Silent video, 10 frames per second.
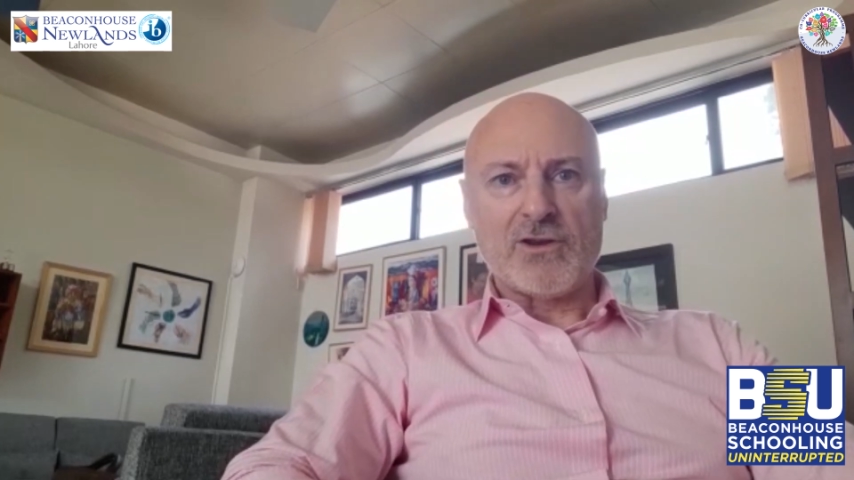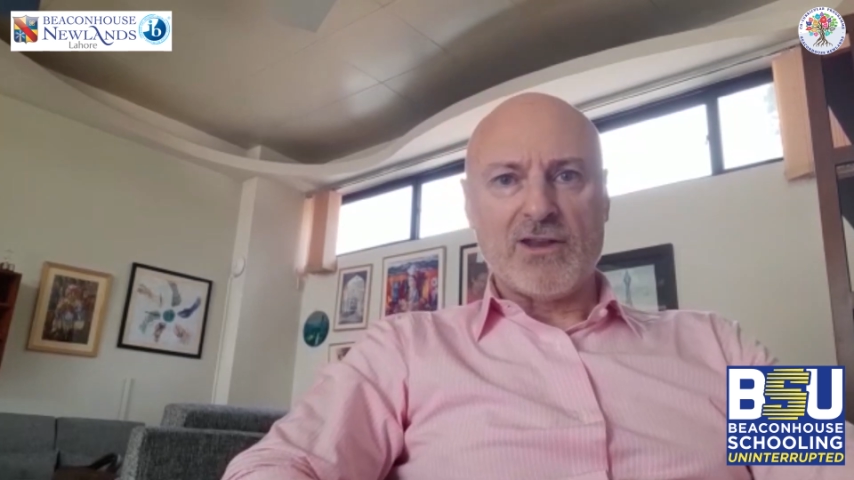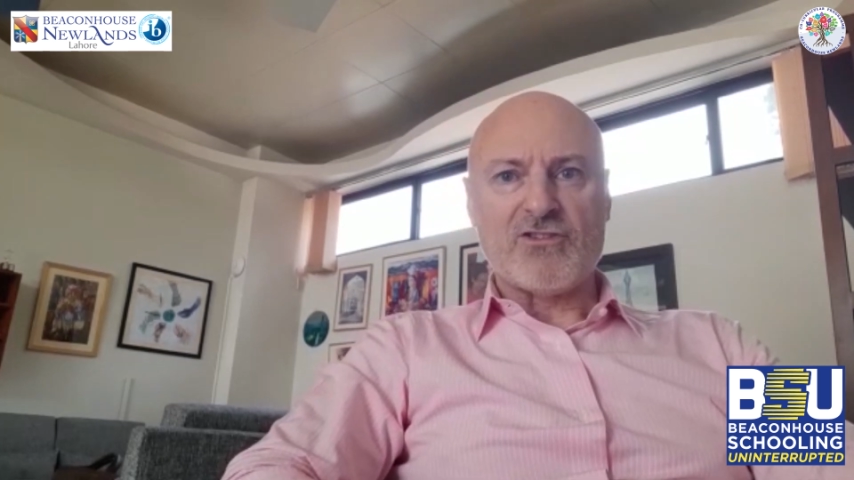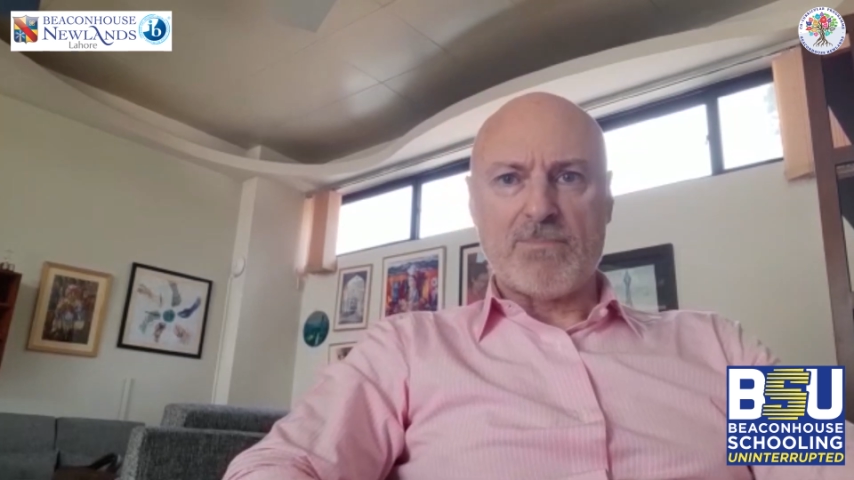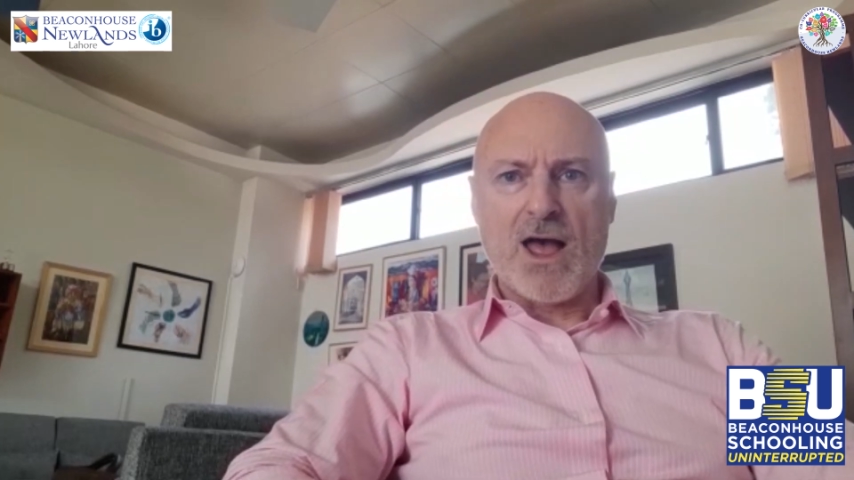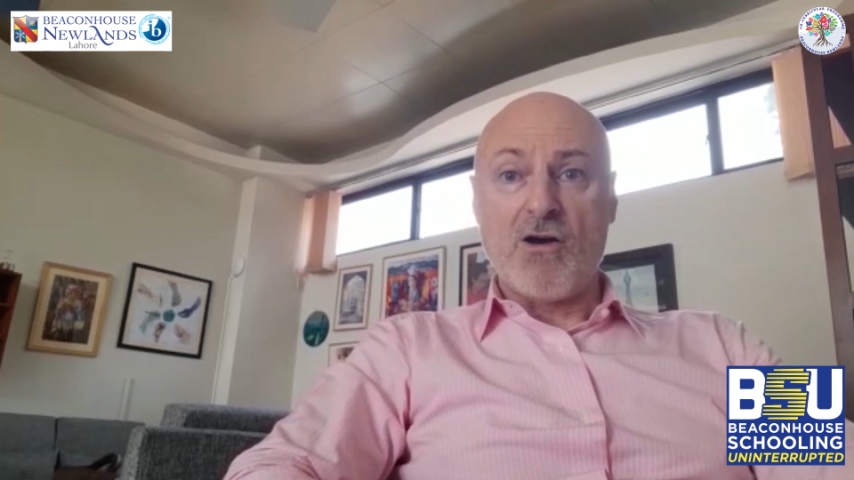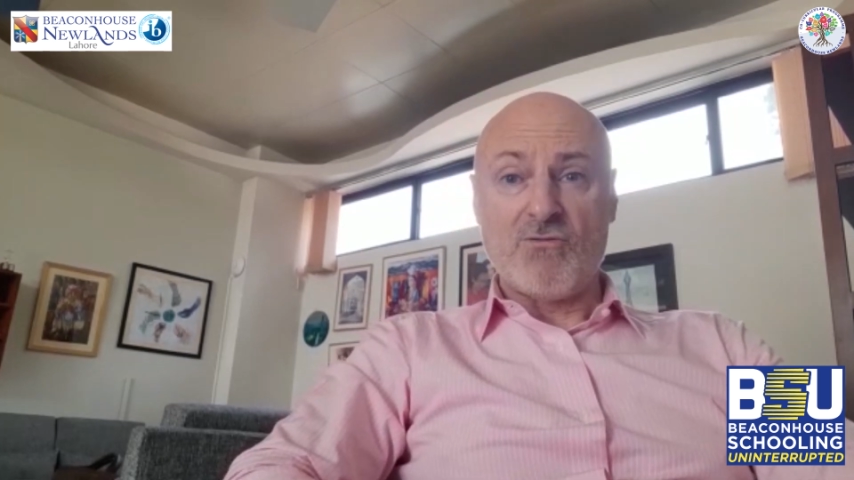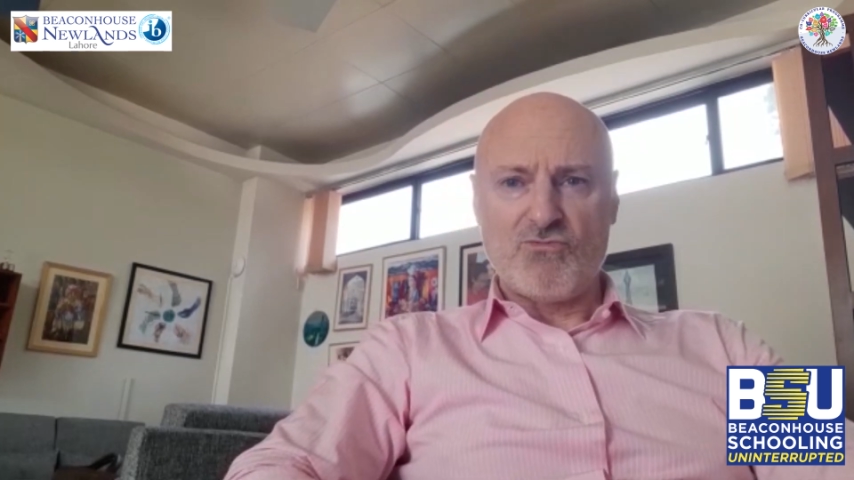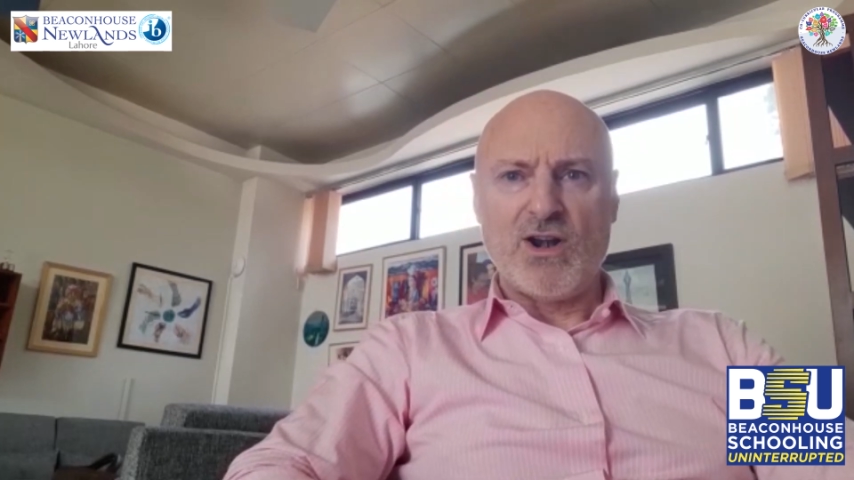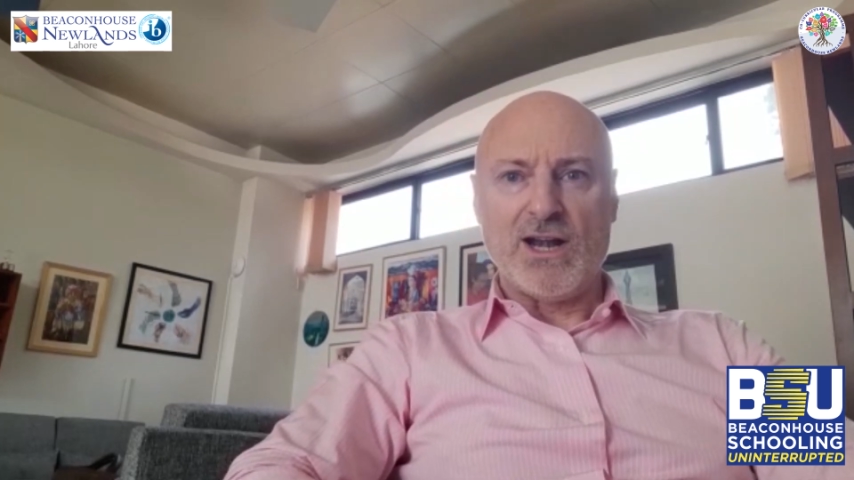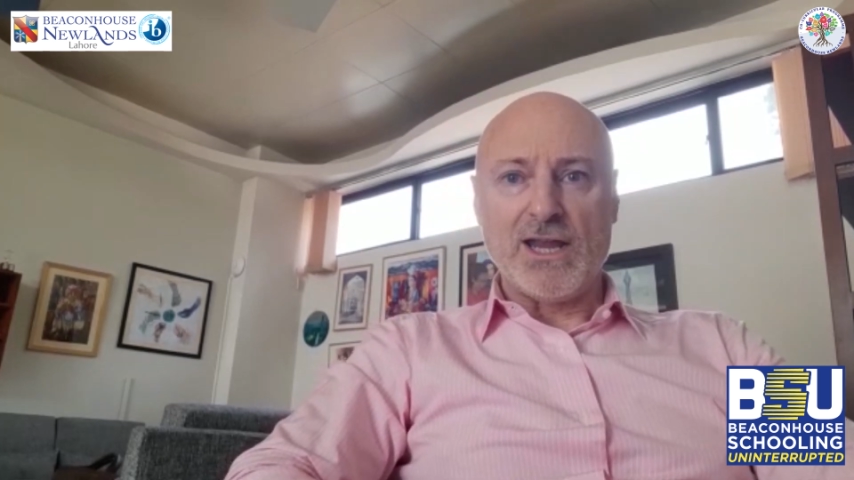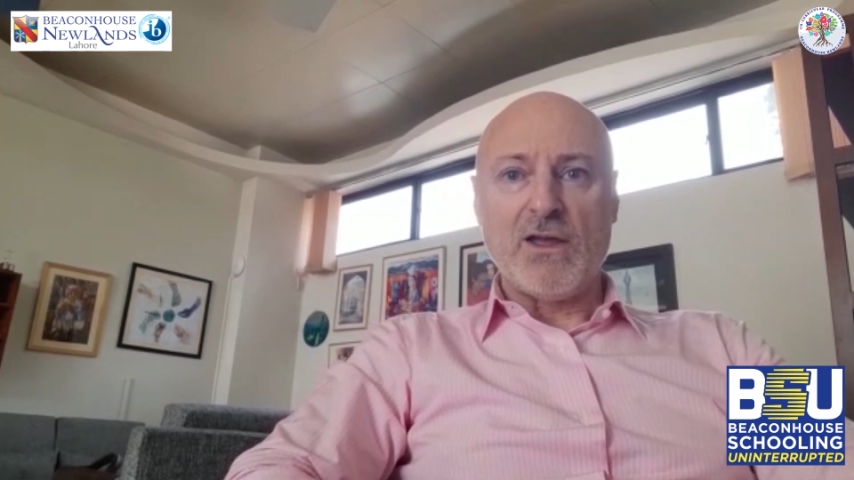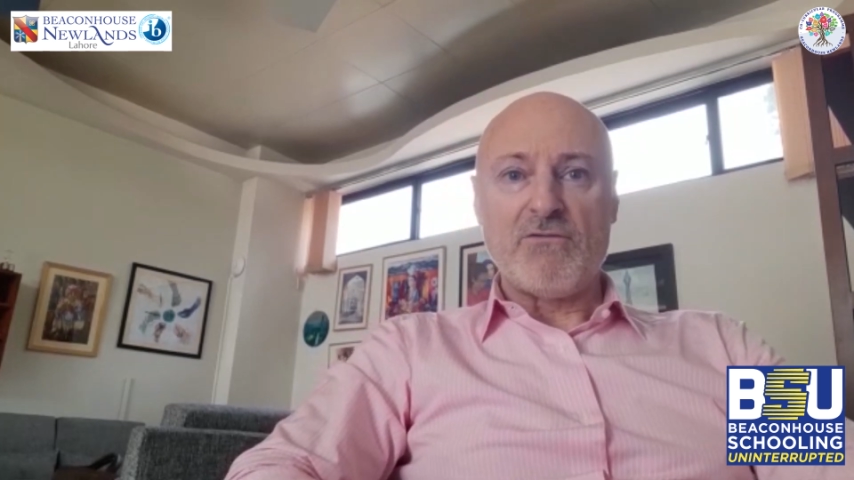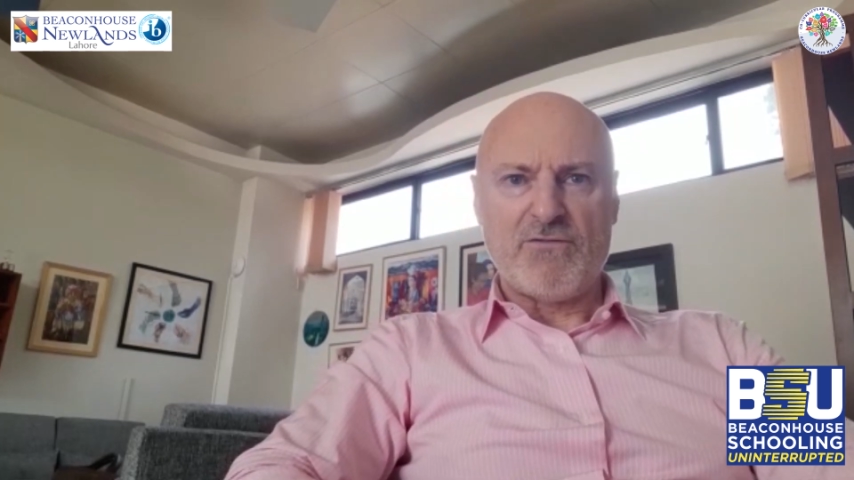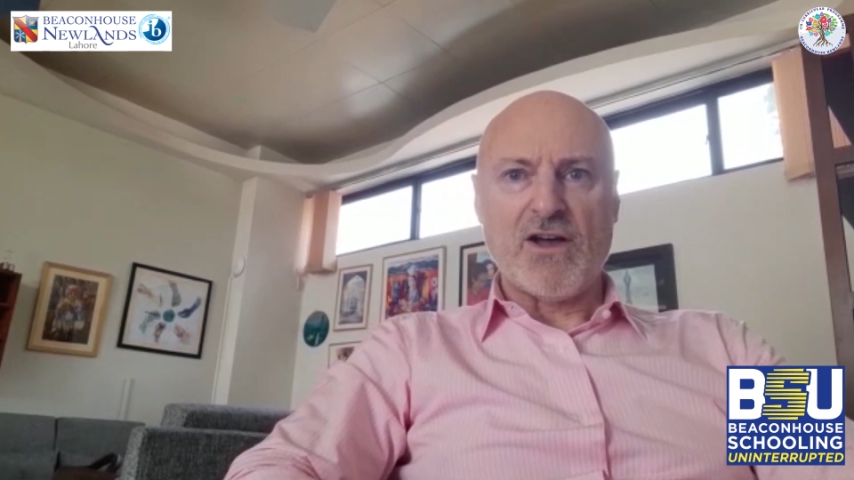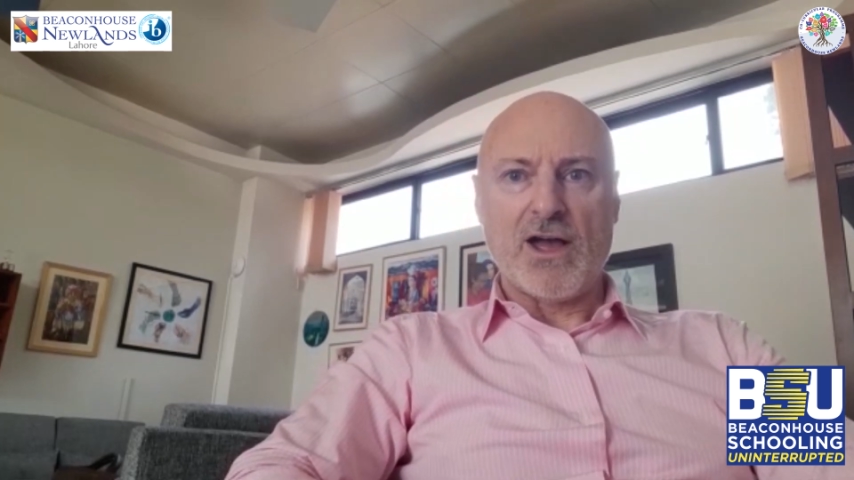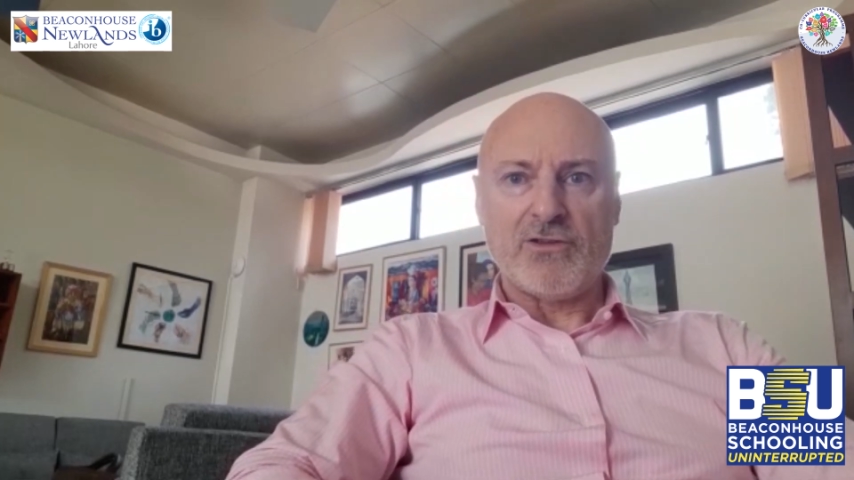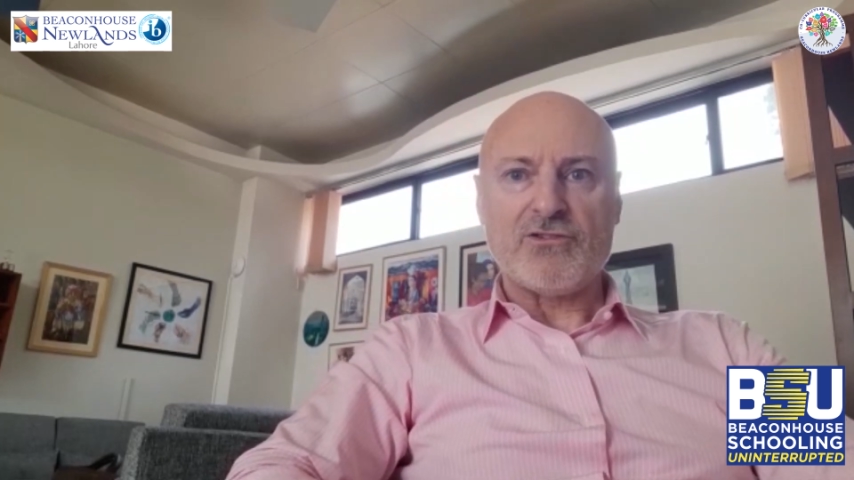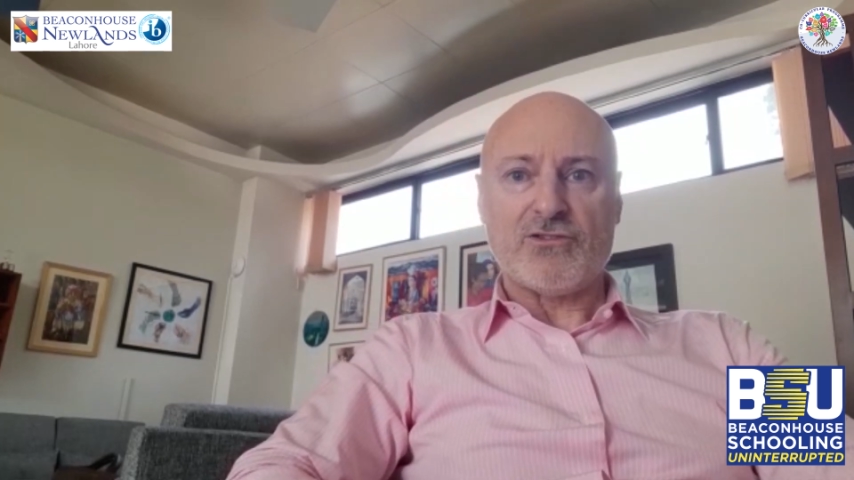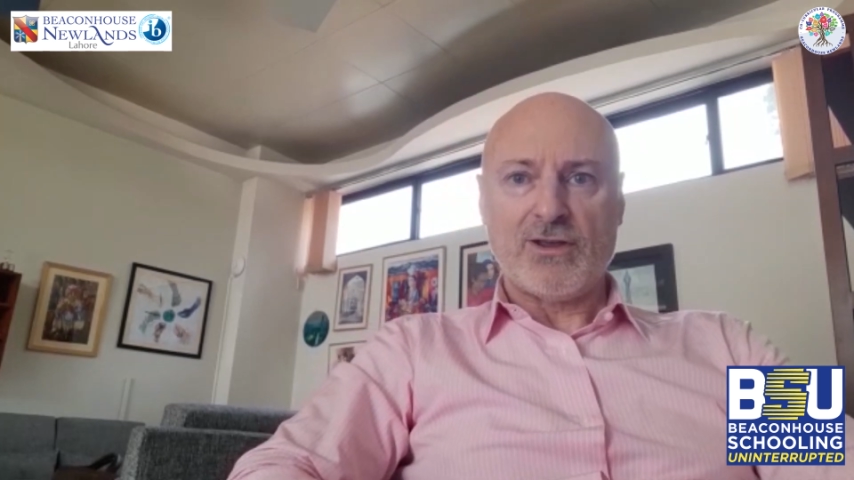it's about really
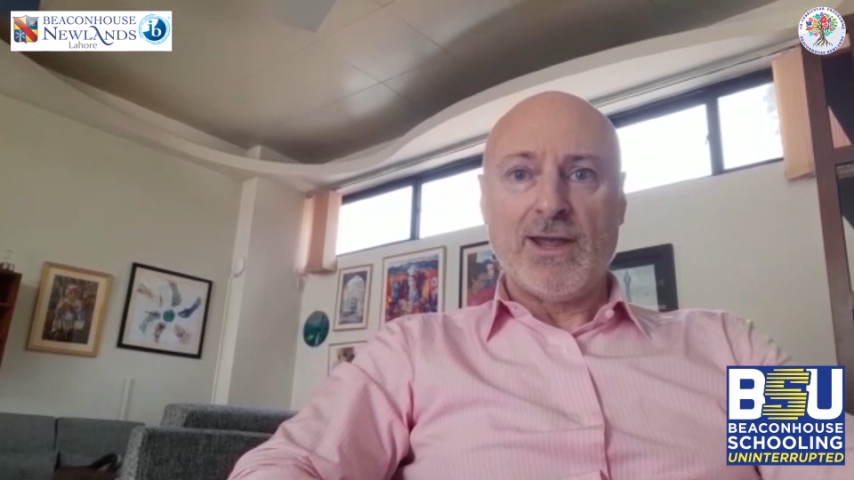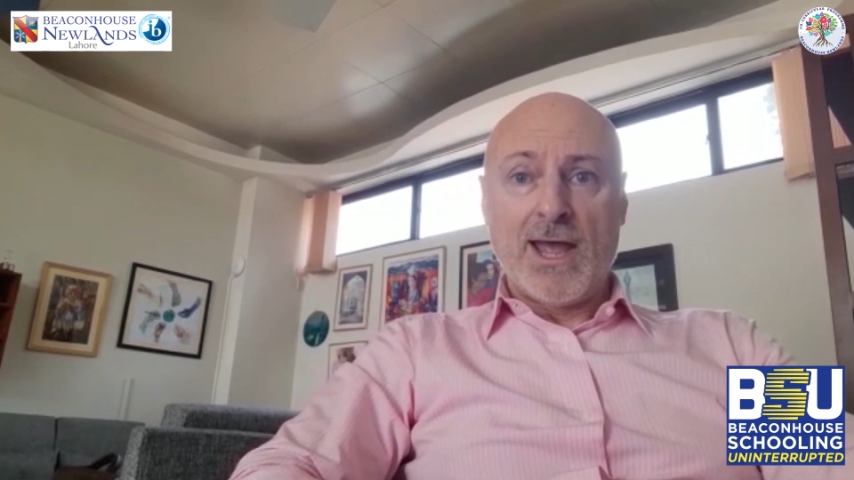first.